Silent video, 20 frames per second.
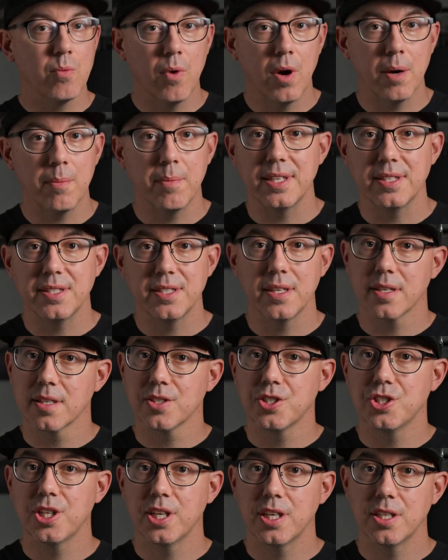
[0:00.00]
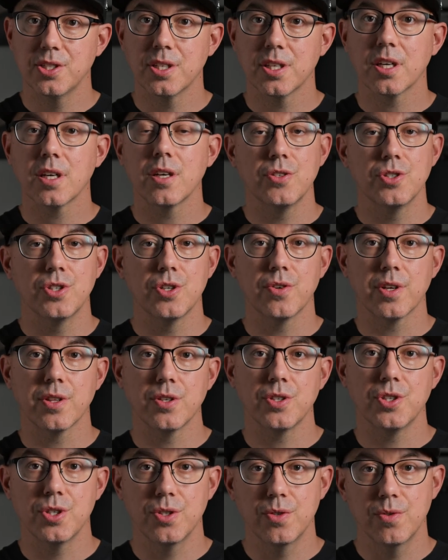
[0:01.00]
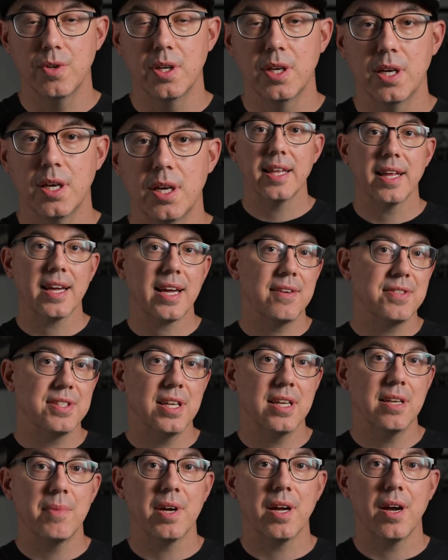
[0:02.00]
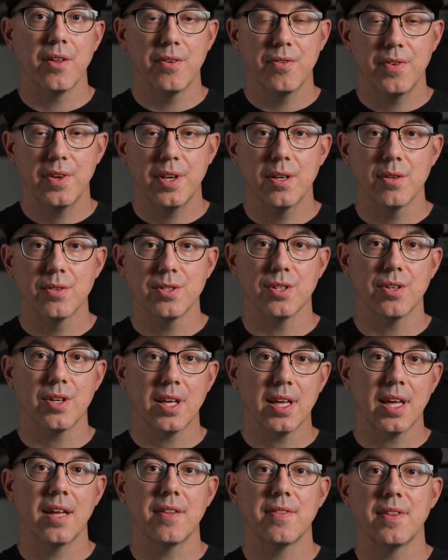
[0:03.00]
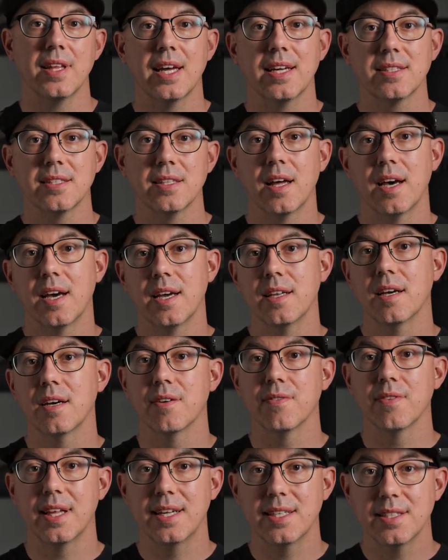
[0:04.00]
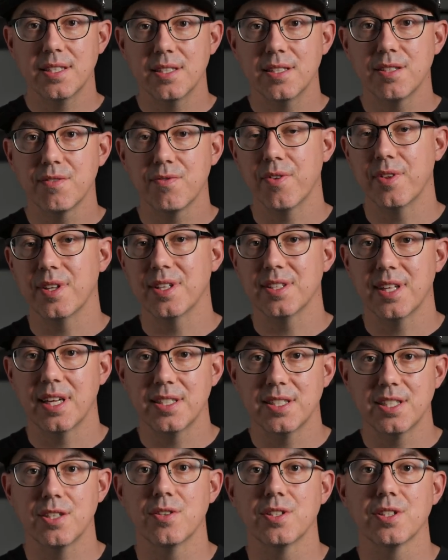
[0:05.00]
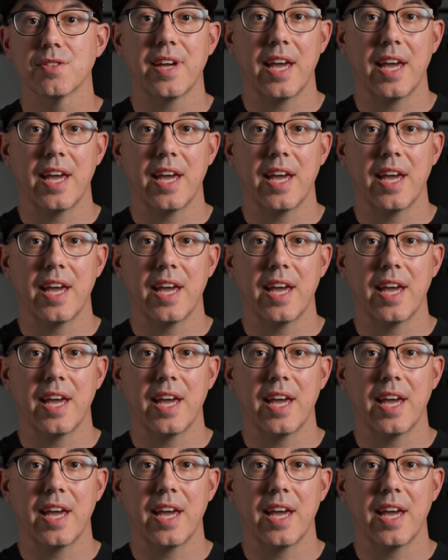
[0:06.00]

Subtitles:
want my settings changing during the shoot. And like I've said in my other videos looking at the S line of lenses for the Z series of